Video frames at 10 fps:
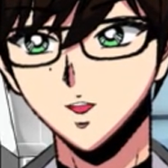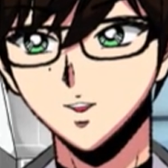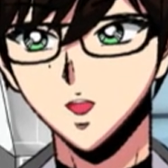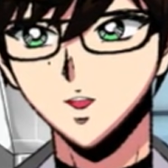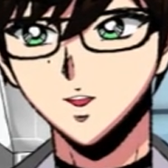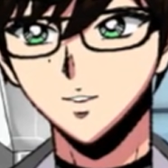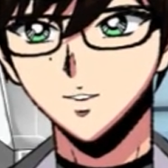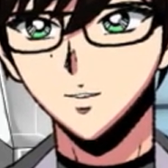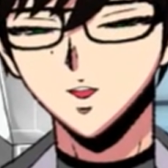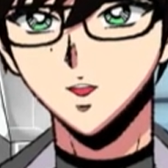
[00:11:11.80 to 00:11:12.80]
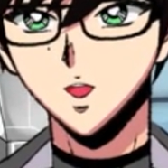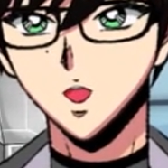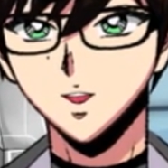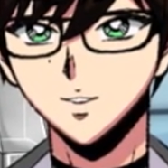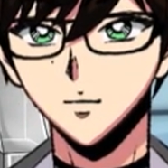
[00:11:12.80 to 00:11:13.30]
I think it will be really
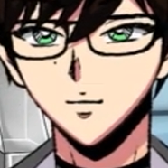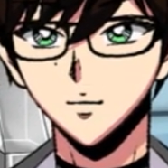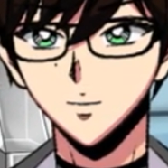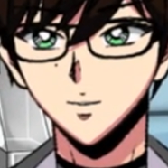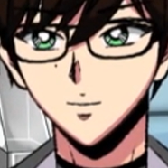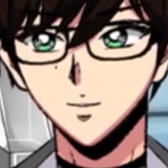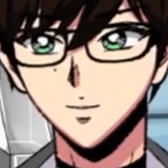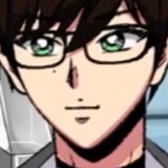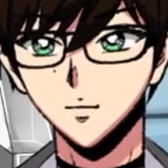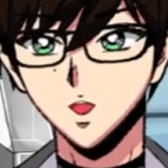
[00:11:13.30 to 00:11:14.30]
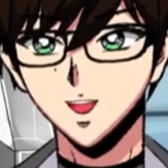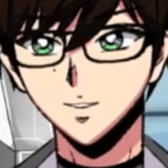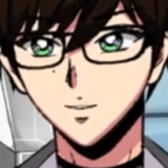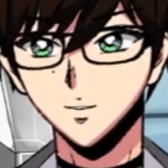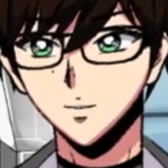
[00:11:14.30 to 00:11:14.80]
good. But yeah,
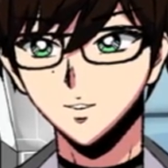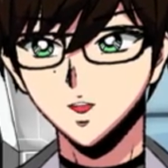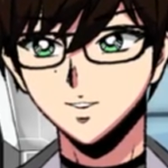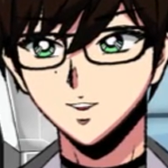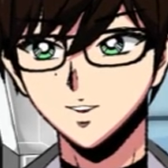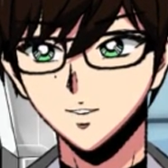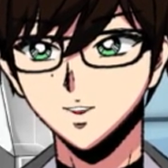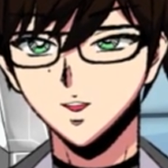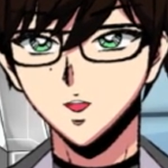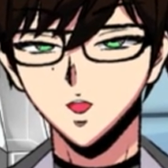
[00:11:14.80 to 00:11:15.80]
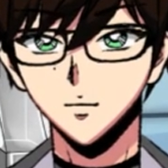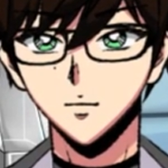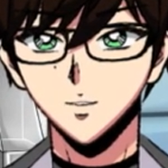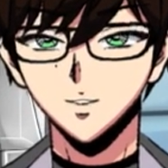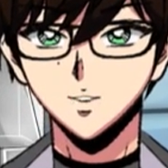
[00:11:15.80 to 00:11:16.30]
that's it
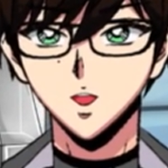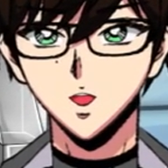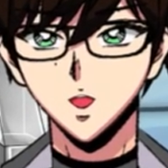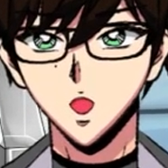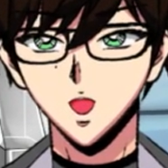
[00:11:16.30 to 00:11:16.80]
for this deck